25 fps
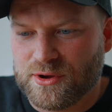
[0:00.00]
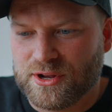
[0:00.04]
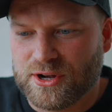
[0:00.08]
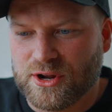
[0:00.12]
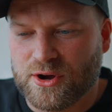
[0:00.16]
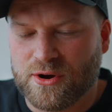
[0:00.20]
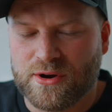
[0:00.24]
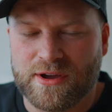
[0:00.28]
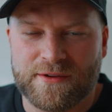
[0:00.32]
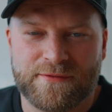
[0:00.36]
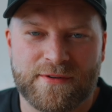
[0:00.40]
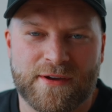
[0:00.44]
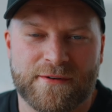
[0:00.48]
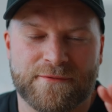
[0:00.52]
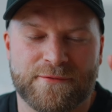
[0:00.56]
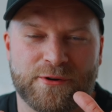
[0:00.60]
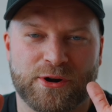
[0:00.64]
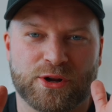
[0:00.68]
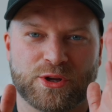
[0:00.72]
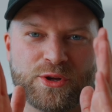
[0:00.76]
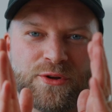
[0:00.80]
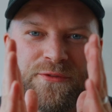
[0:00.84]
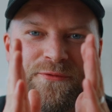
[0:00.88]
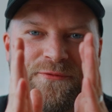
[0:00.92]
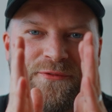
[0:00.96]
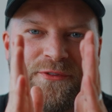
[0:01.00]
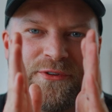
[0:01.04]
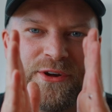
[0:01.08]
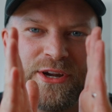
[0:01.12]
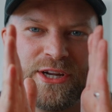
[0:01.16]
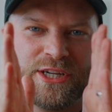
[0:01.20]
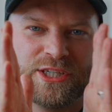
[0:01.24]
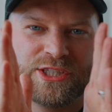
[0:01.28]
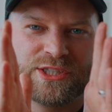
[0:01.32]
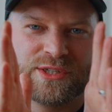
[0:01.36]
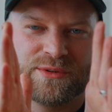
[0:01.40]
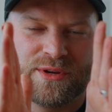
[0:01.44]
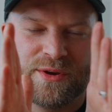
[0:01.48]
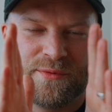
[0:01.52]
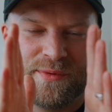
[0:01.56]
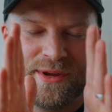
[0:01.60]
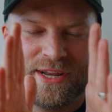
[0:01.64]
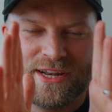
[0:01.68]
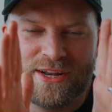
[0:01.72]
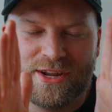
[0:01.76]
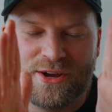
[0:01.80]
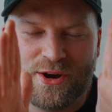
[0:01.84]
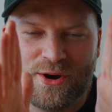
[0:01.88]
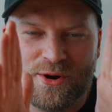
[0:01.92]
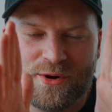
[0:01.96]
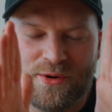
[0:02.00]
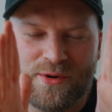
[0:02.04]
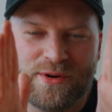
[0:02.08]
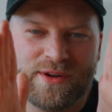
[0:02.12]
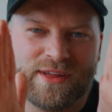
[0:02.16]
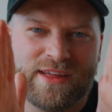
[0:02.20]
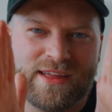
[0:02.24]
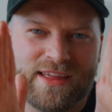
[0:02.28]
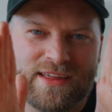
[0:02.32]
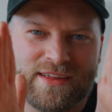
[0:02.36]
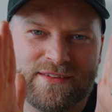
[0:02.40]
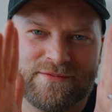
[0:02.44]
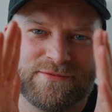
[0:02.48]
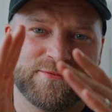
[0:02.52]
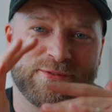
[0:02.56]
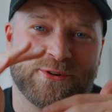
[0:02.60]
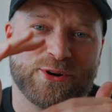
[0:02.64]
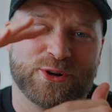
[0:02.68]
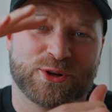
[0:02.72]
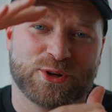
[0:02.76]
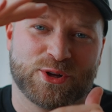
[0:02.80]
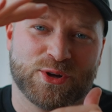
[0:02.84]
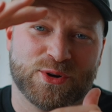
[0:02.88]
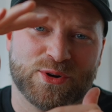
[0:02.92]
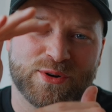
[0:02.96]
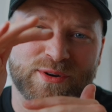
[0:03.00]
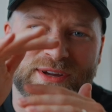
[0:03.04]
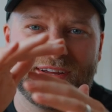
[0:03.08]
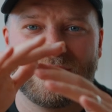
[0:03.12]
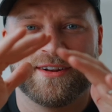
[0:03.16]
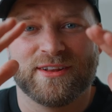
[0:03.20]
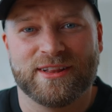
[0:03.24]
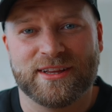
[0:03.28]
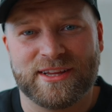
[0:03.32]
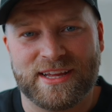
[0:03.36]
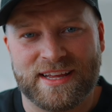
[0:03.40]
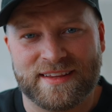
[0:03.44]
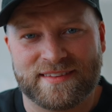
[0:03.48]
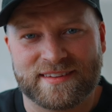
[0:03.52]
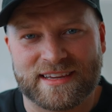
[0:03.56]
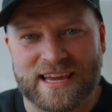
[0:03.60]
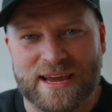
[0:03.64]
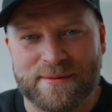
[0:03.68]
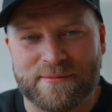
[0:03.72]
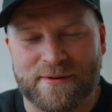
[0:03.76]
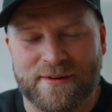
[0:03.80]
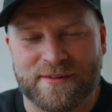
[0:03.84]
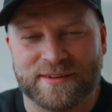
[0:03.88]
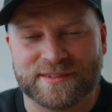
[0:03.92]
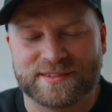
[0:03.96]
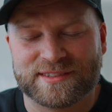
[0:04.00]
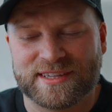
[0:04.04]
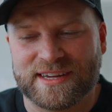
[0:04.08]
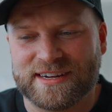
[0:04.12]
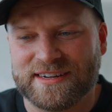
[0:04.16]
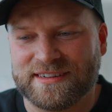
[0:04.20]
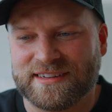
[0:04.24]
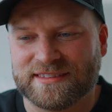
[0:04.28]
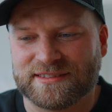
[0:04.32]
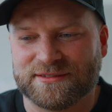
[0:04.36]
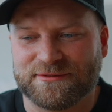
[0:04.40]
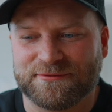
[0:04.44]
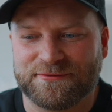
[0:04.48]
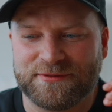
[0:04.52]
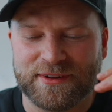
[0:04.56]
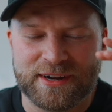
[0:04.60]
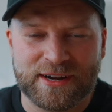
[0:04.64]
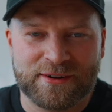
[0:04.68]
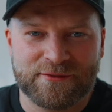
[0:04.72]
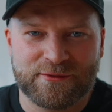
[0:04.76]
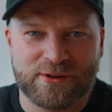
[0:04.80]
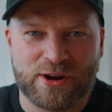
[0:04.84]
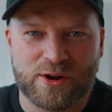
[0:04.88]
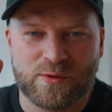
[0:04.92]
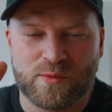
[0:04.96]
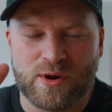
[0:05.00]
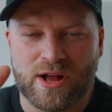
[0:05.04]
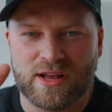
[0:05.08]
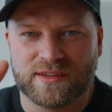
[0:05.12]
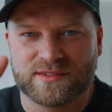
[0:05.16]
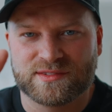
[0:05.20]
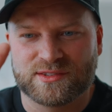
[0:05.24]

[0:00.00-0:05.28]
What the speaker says: if you have vertical footage and we know vertical in a landscape all of a sudden doesn't fit in very well,